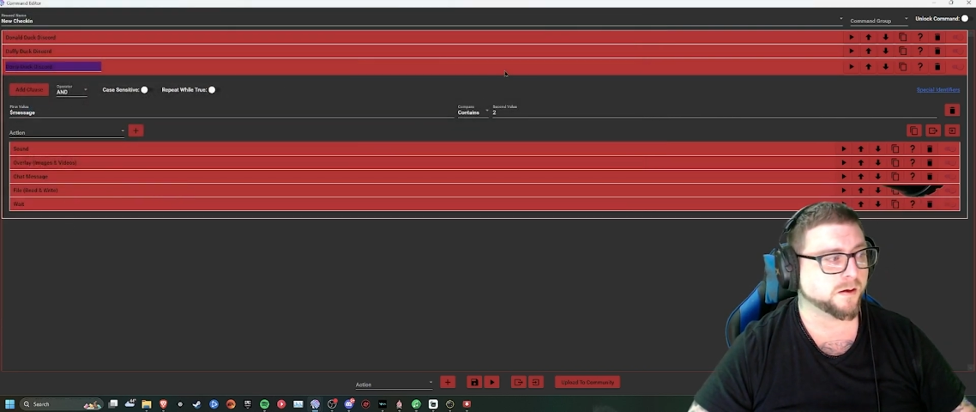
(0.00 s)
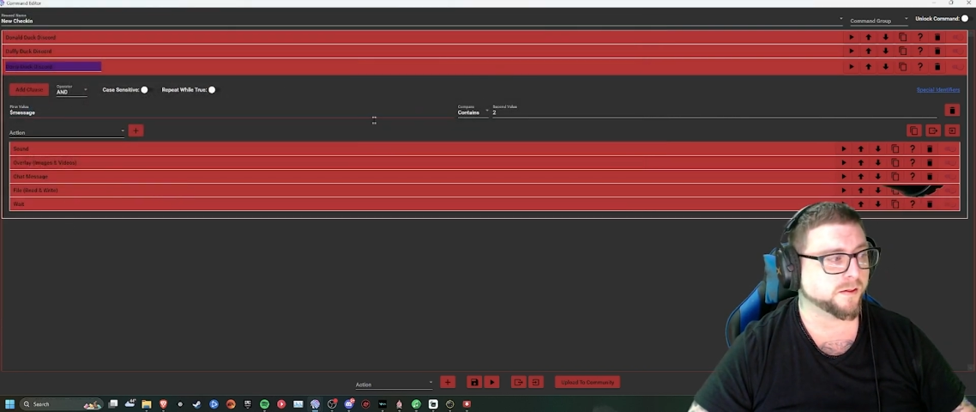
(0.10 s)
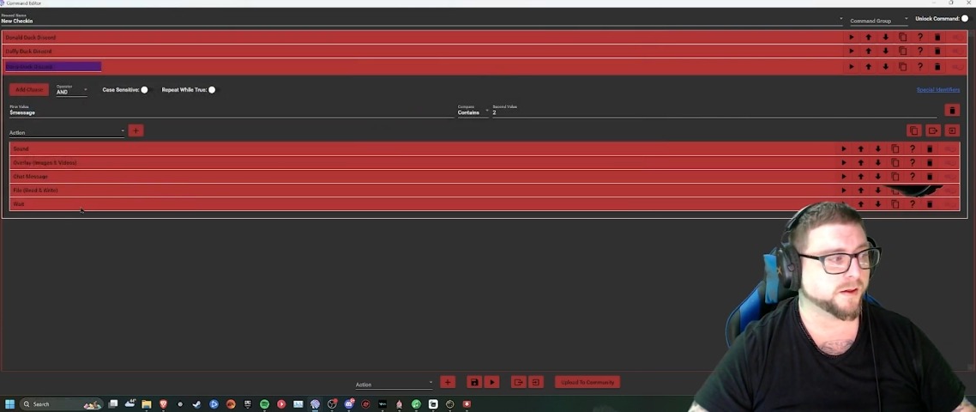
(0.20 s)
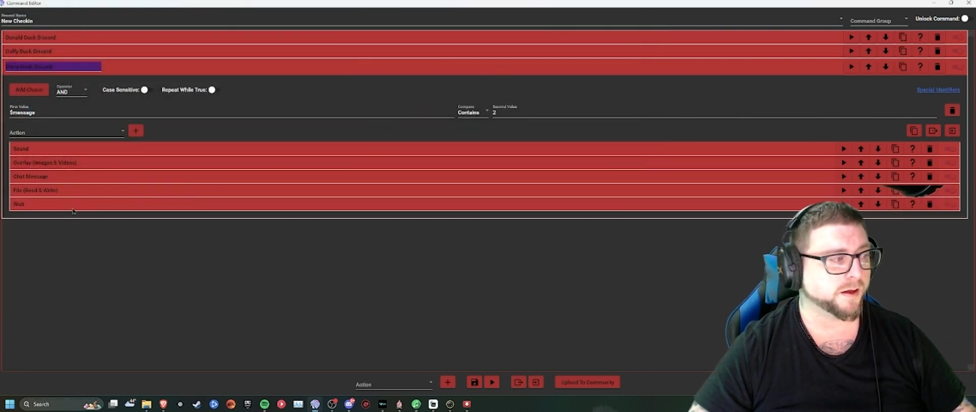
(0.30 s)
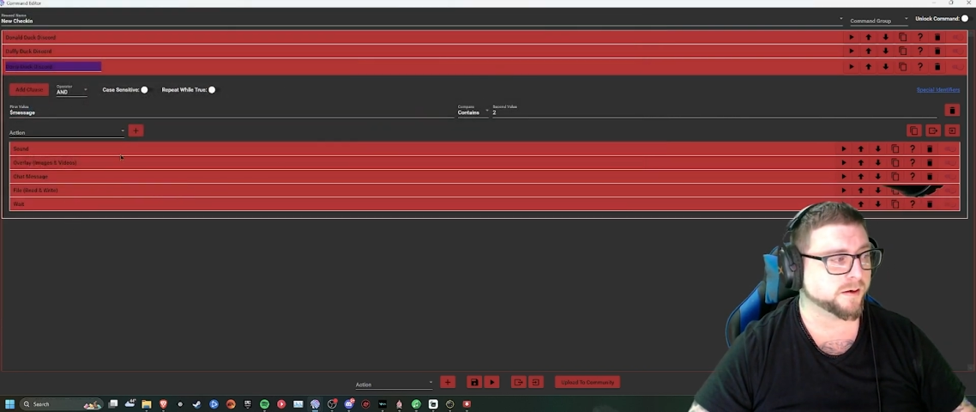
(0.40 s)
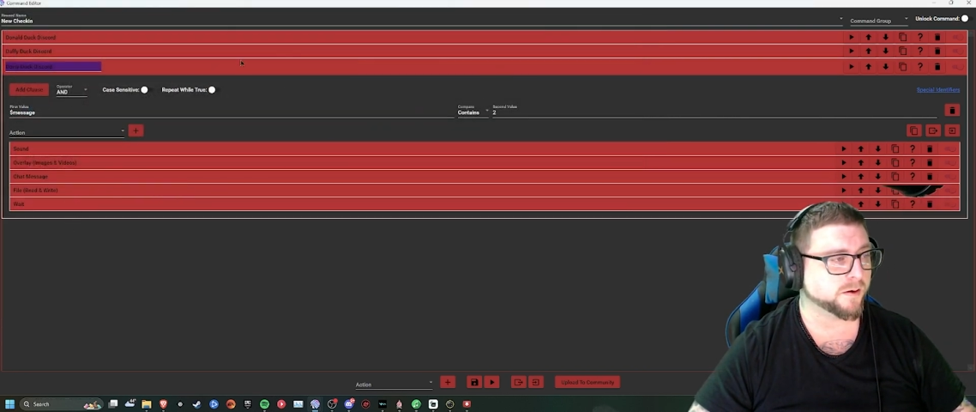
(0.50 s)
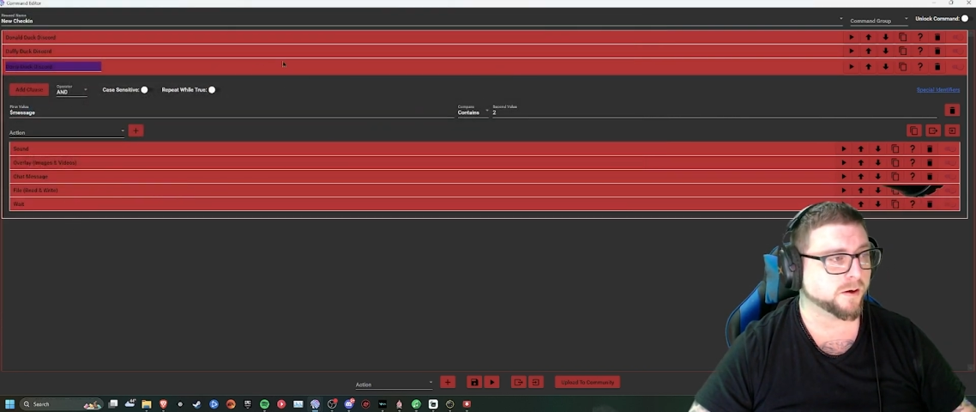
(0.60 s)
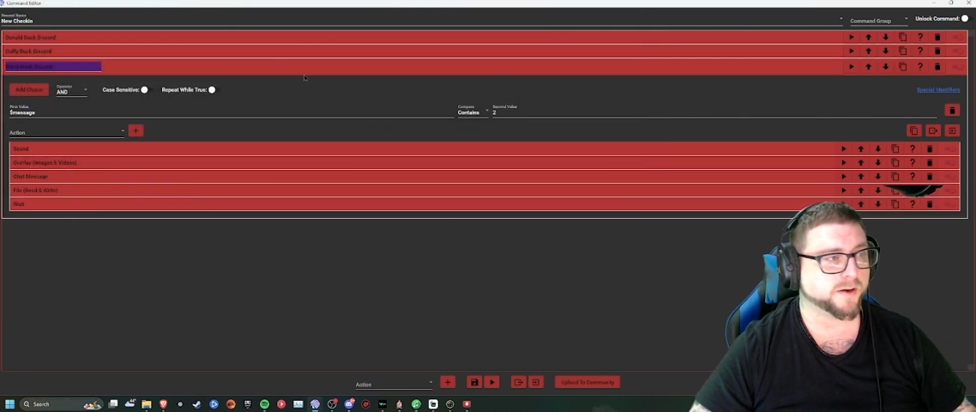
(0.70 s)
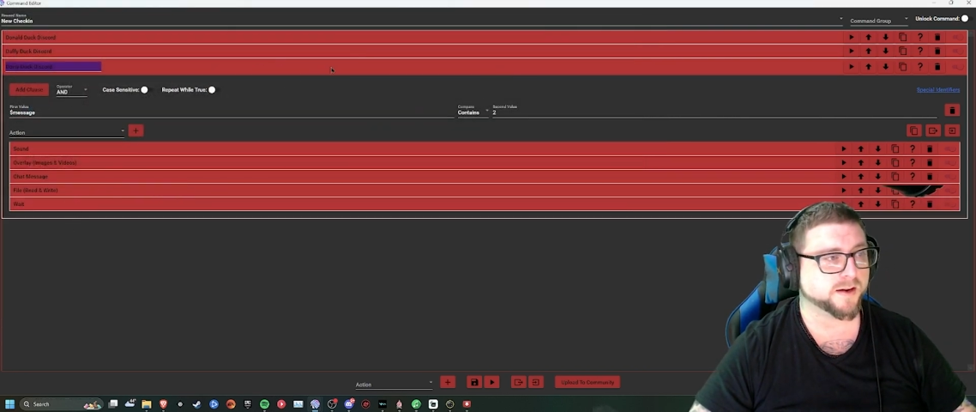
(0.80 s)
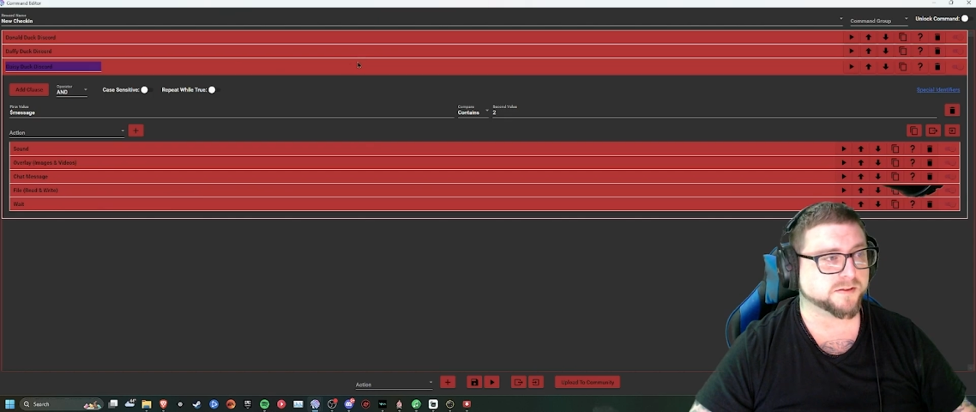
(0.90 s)
Then all
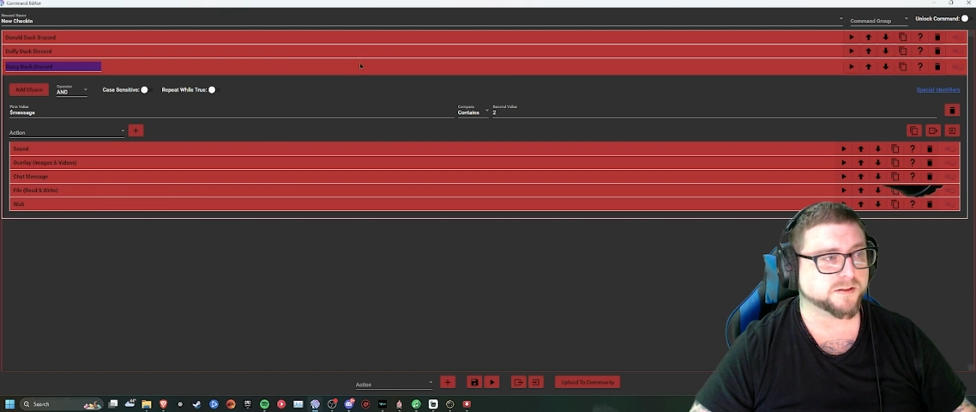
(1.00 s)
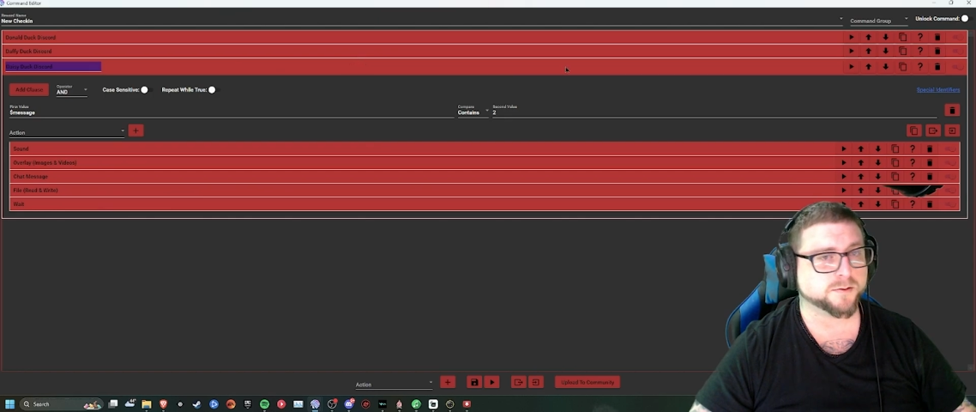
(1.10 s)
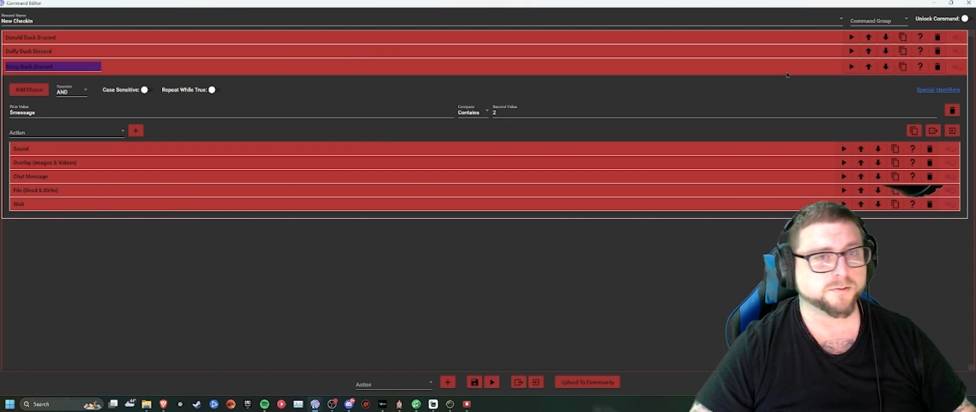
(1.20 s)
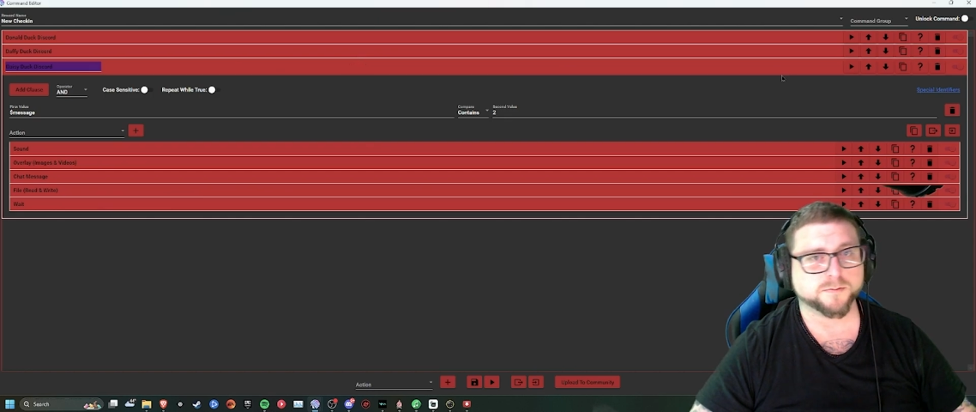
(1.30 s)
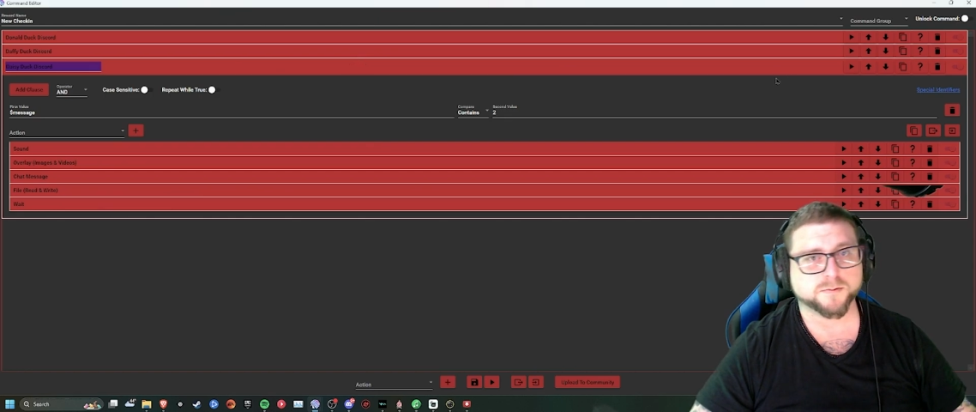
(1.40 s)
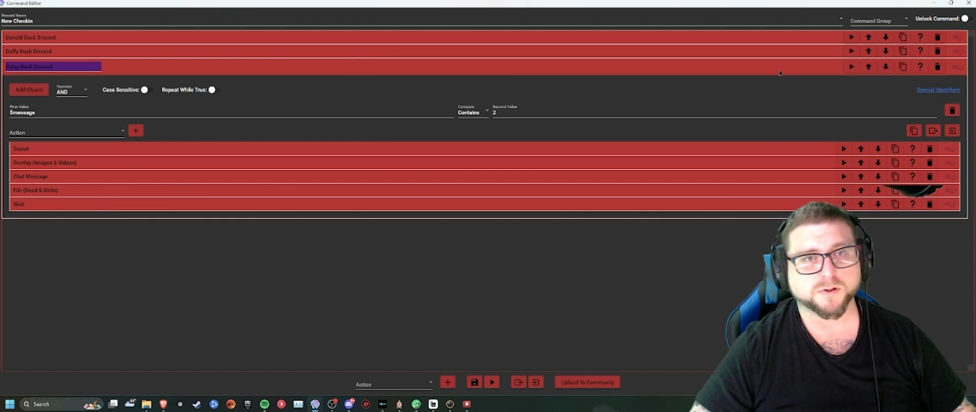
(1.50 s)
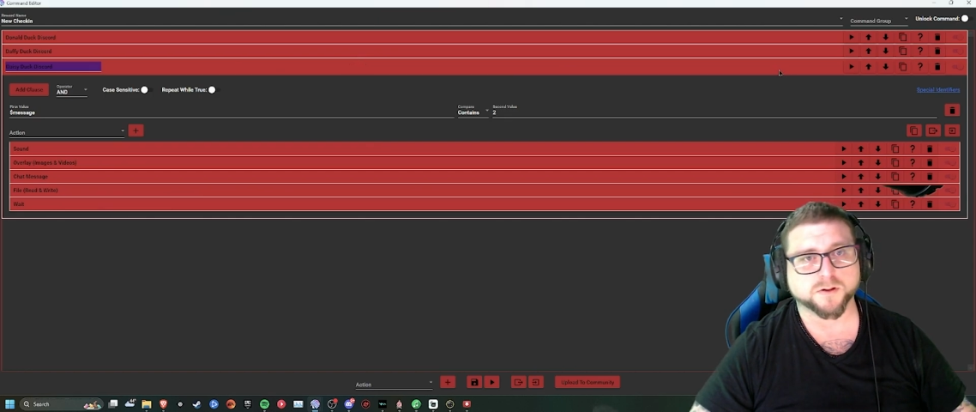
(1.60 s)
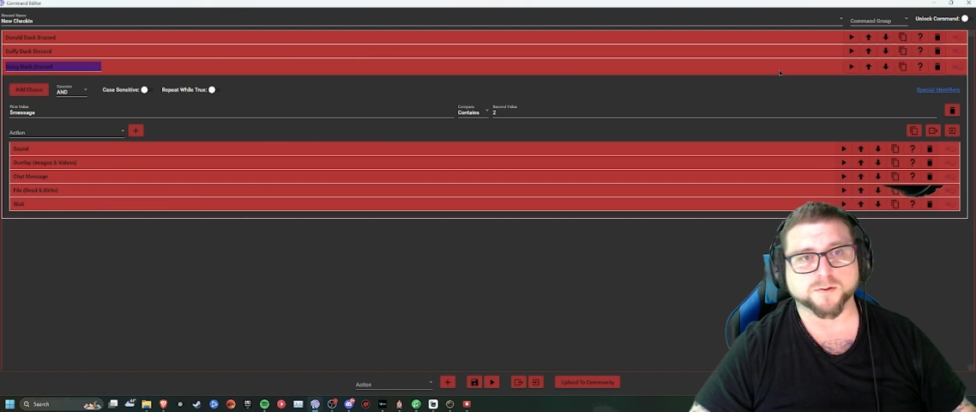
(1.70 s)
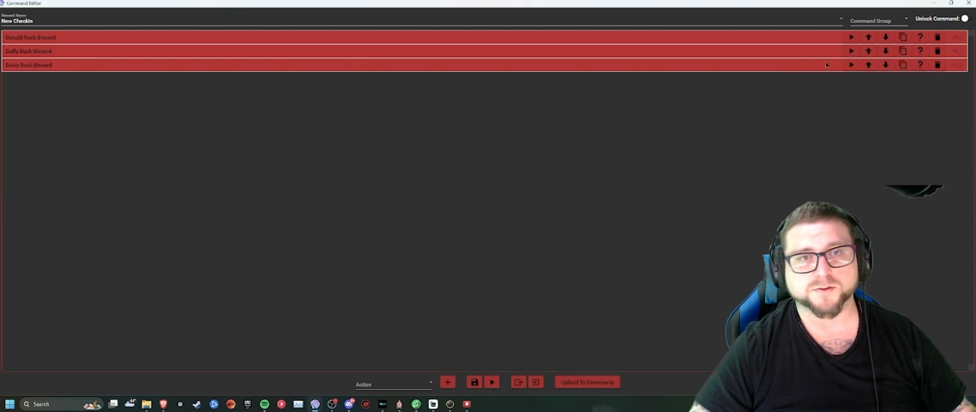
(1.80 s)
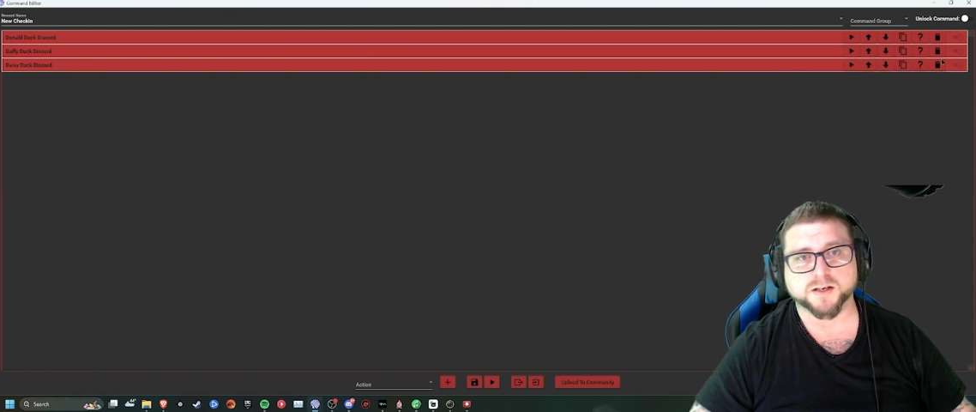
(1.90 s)
we'd have to do, close